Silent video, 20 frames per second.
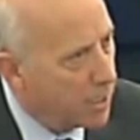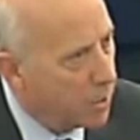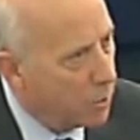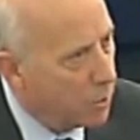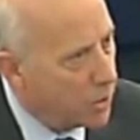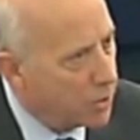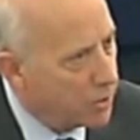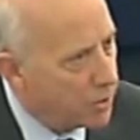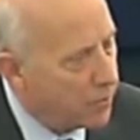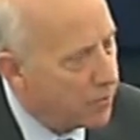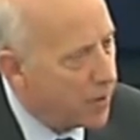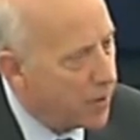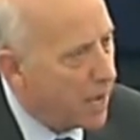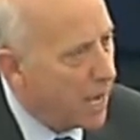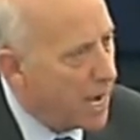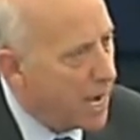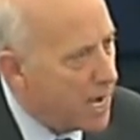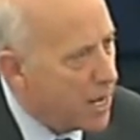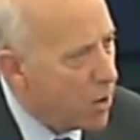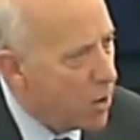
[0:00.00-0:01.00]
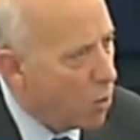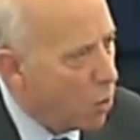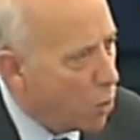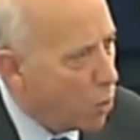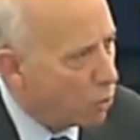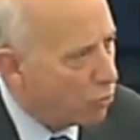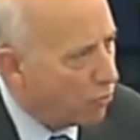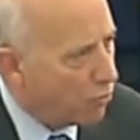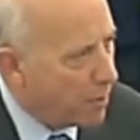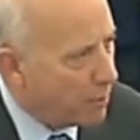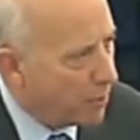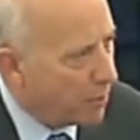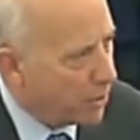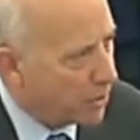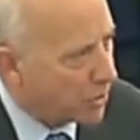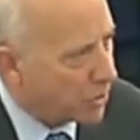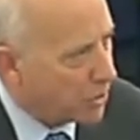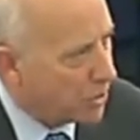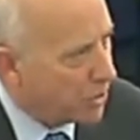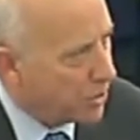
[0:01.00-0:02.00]
which if any ordinary
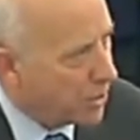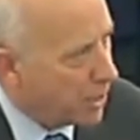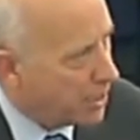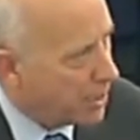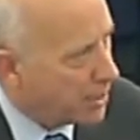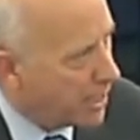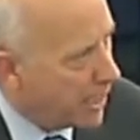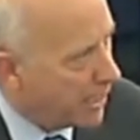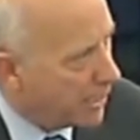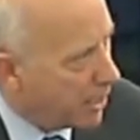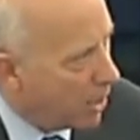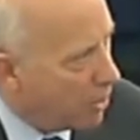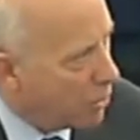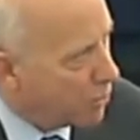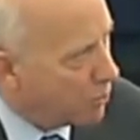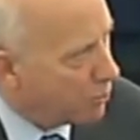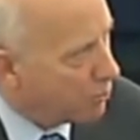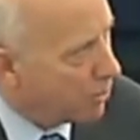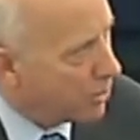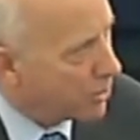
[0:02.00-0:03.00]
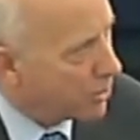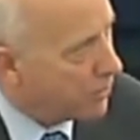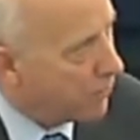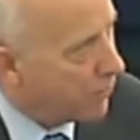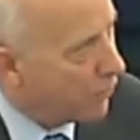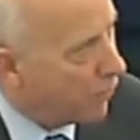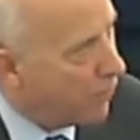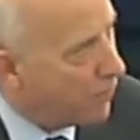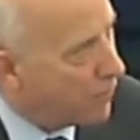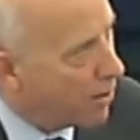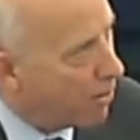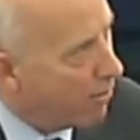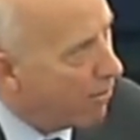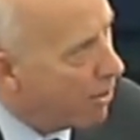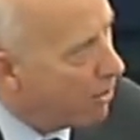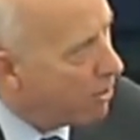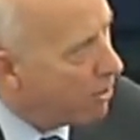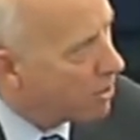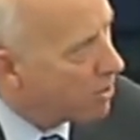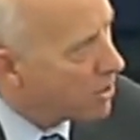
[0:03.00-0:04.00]
person did they would go to prison for a very
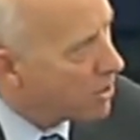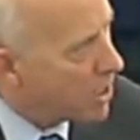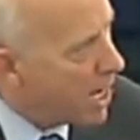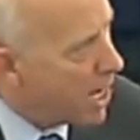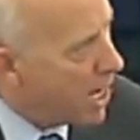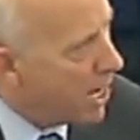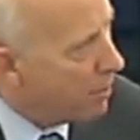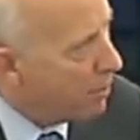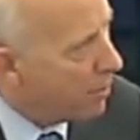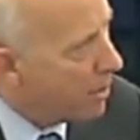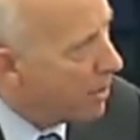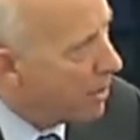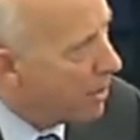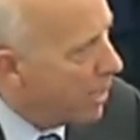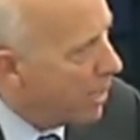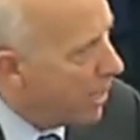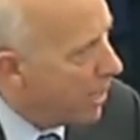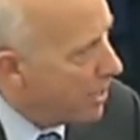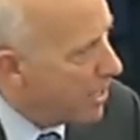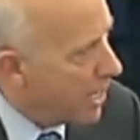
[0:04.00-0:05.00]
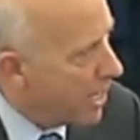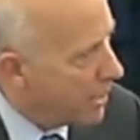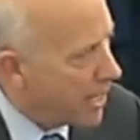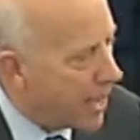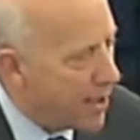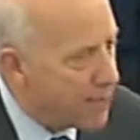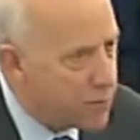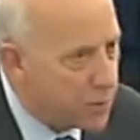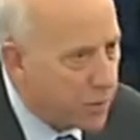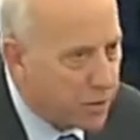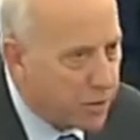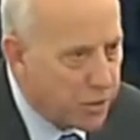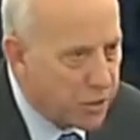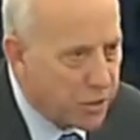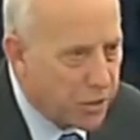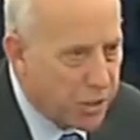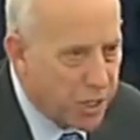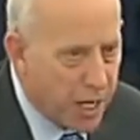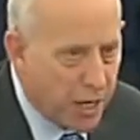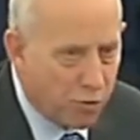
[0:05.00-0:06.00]
long time and yet governments
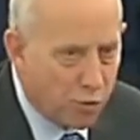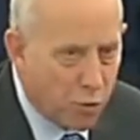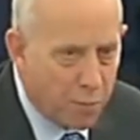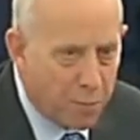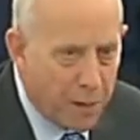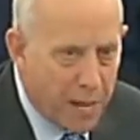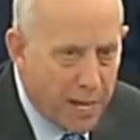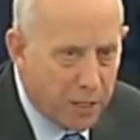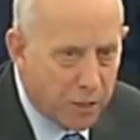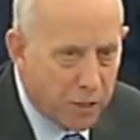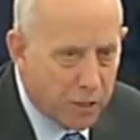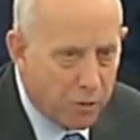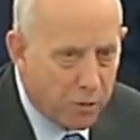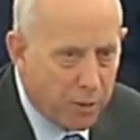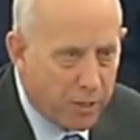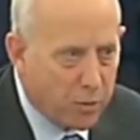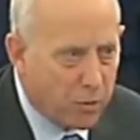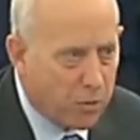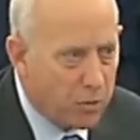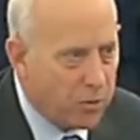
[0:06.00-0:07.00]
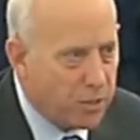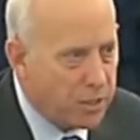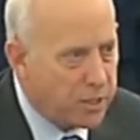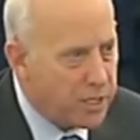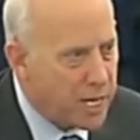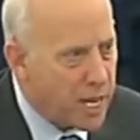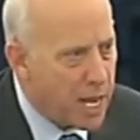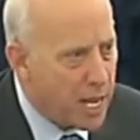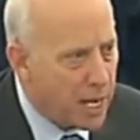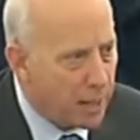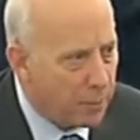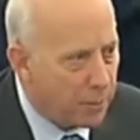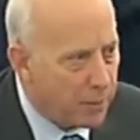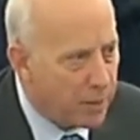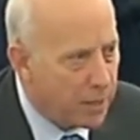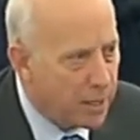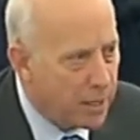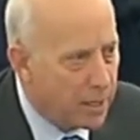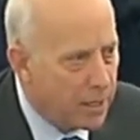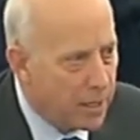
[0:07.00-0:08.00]
and central banks do it all the time.
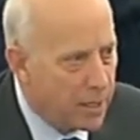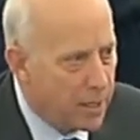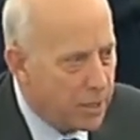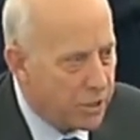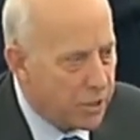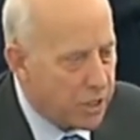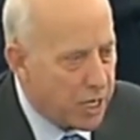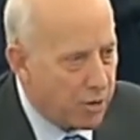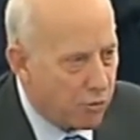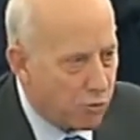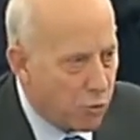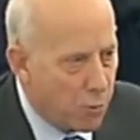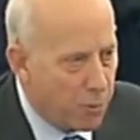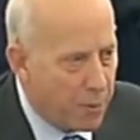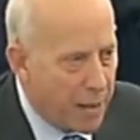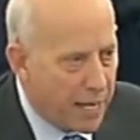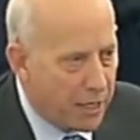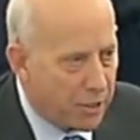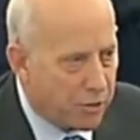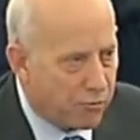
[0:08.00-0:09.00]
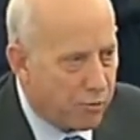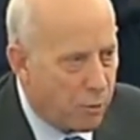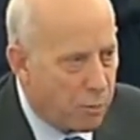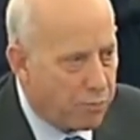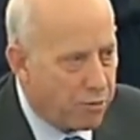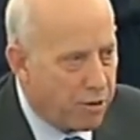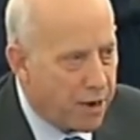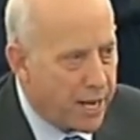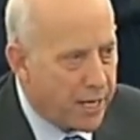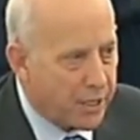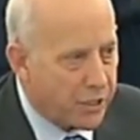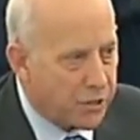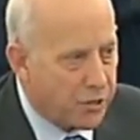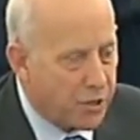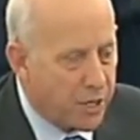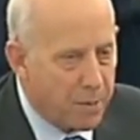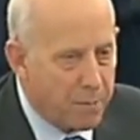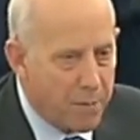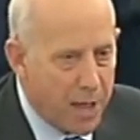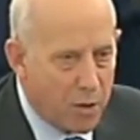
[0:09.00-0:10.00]
central banks repress
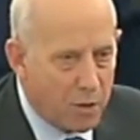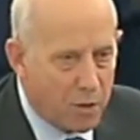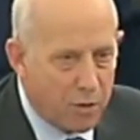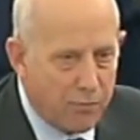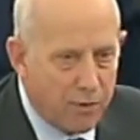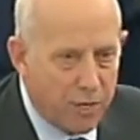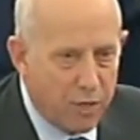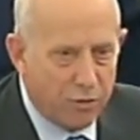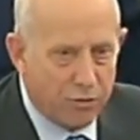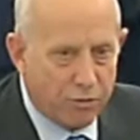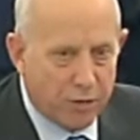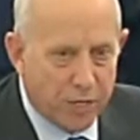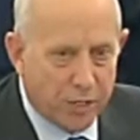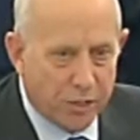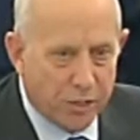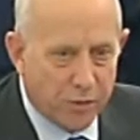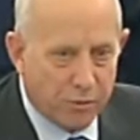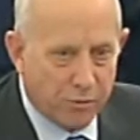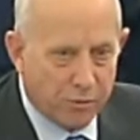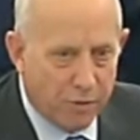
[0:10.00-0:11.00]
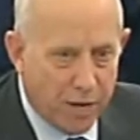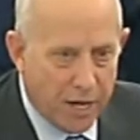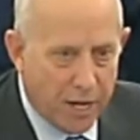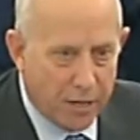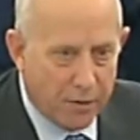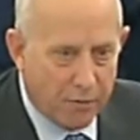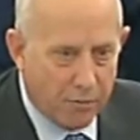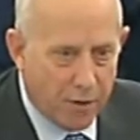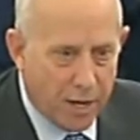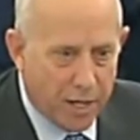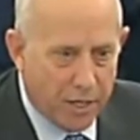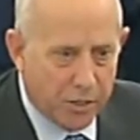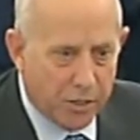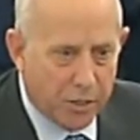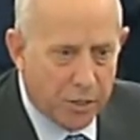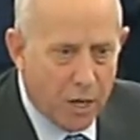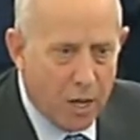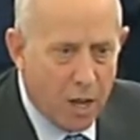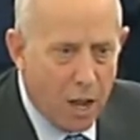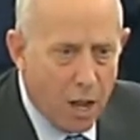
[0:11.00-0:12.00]
the amount of interest
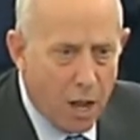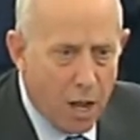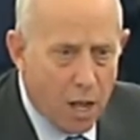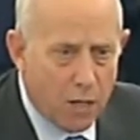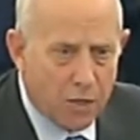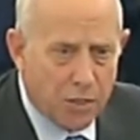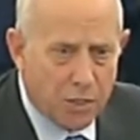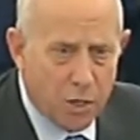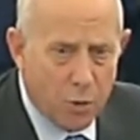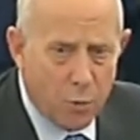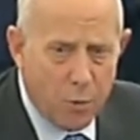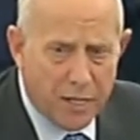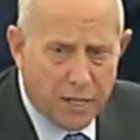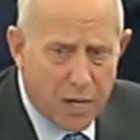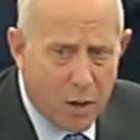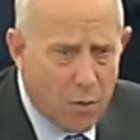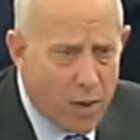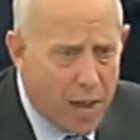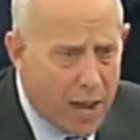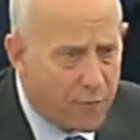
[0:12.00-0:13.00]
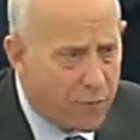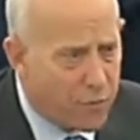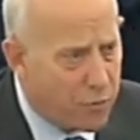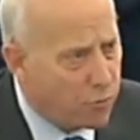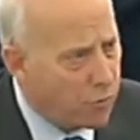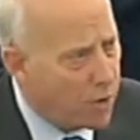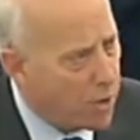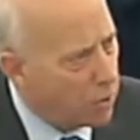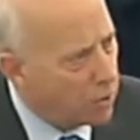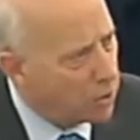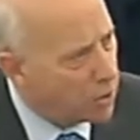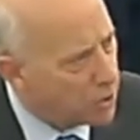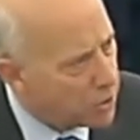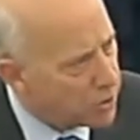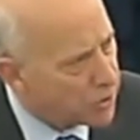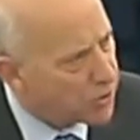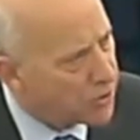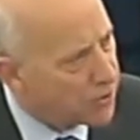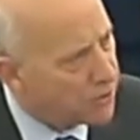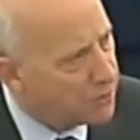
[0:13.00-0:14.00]
rates are so we do not have the real
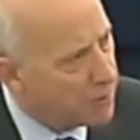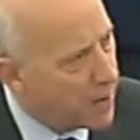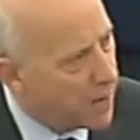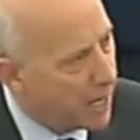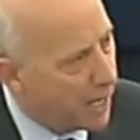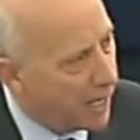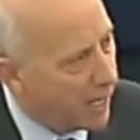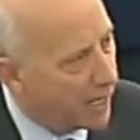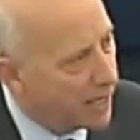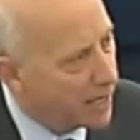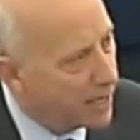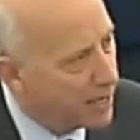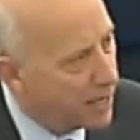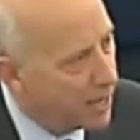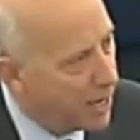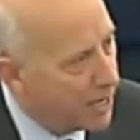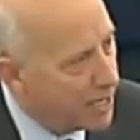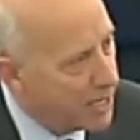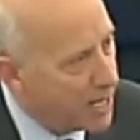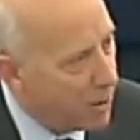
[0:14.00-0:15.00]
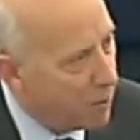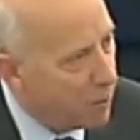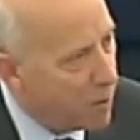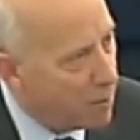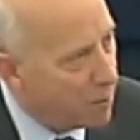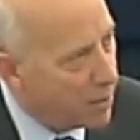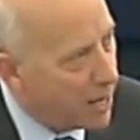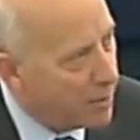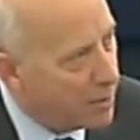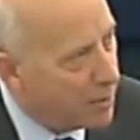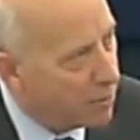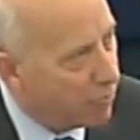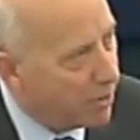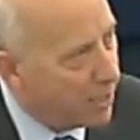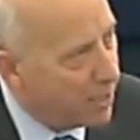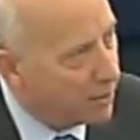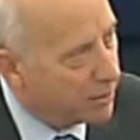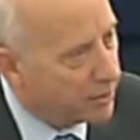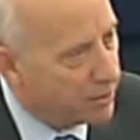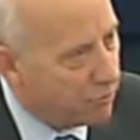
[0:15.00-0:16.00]
cost of money and yet we blame the
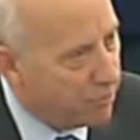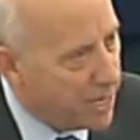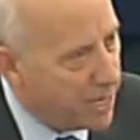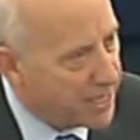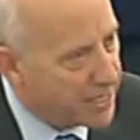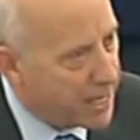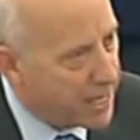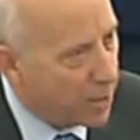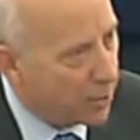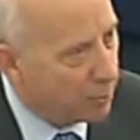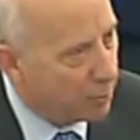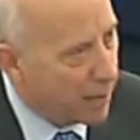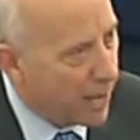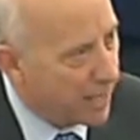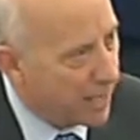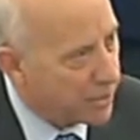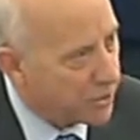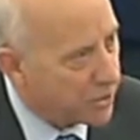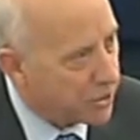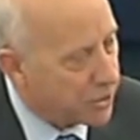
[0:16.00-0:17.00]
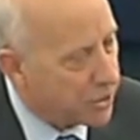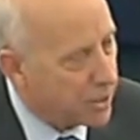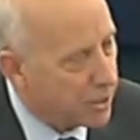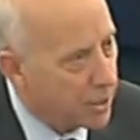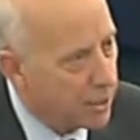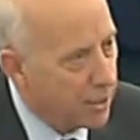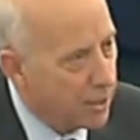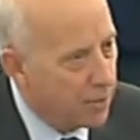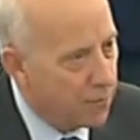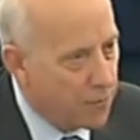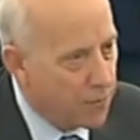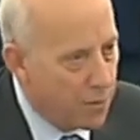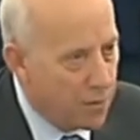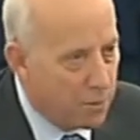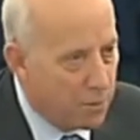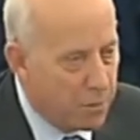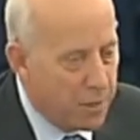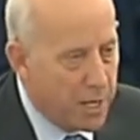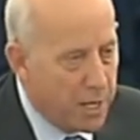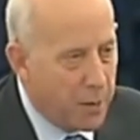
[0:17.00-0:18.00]
real retail banks
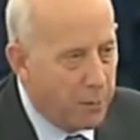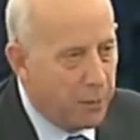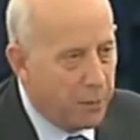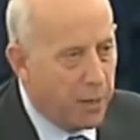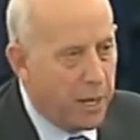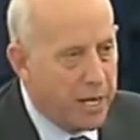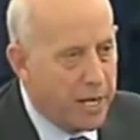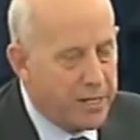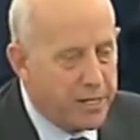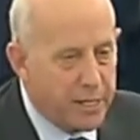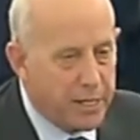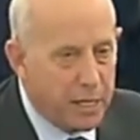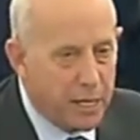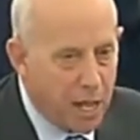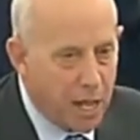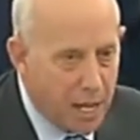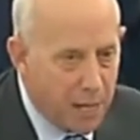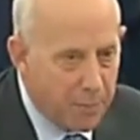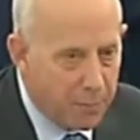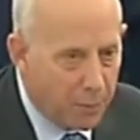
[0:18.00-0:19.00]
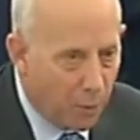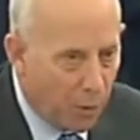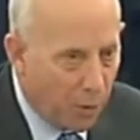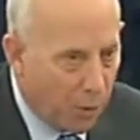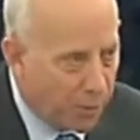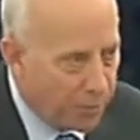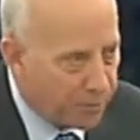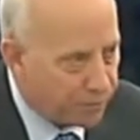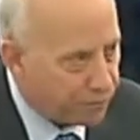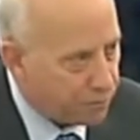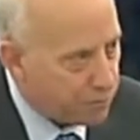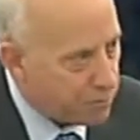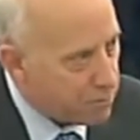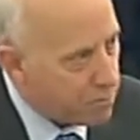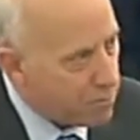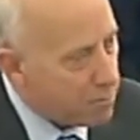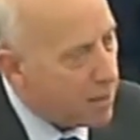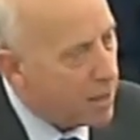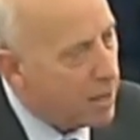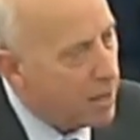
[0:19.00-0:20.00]
for manipulating libor
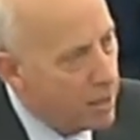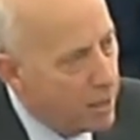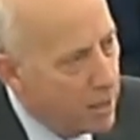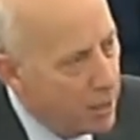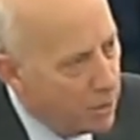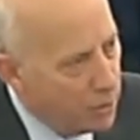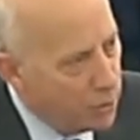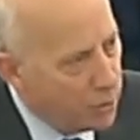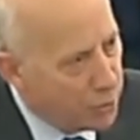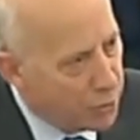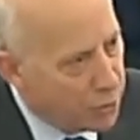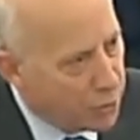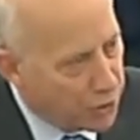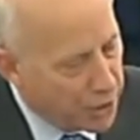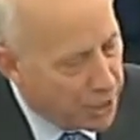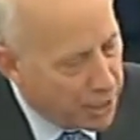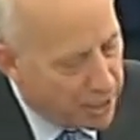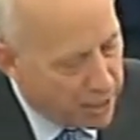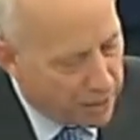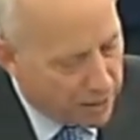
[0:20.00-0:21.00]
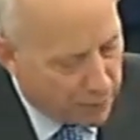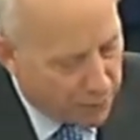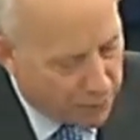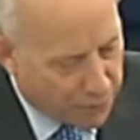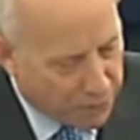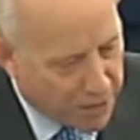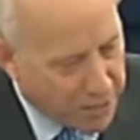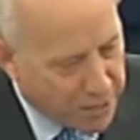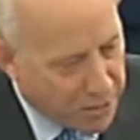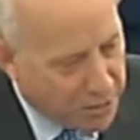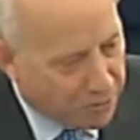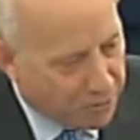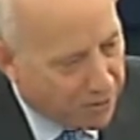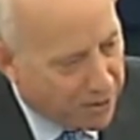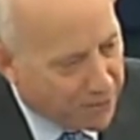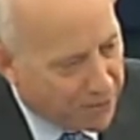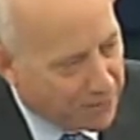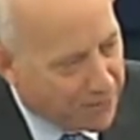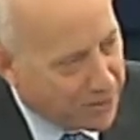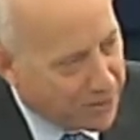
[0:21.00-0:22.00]
the sheer
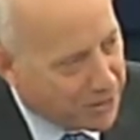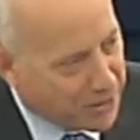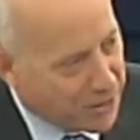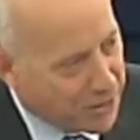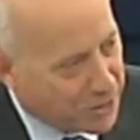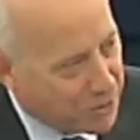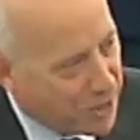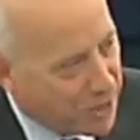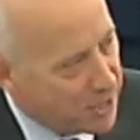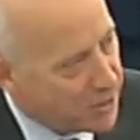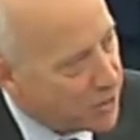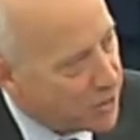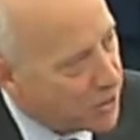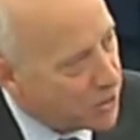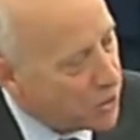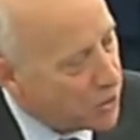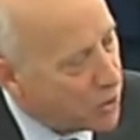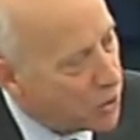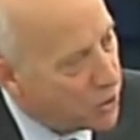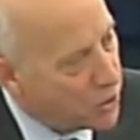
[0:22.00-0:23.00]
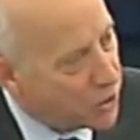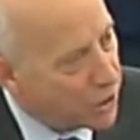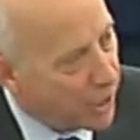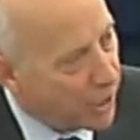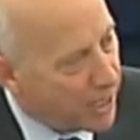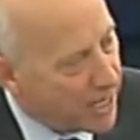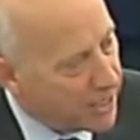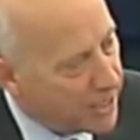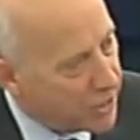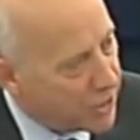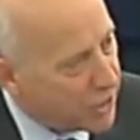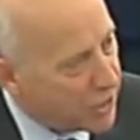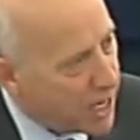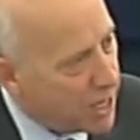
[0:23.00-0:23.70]
effrontery of this is quite astonishing. it is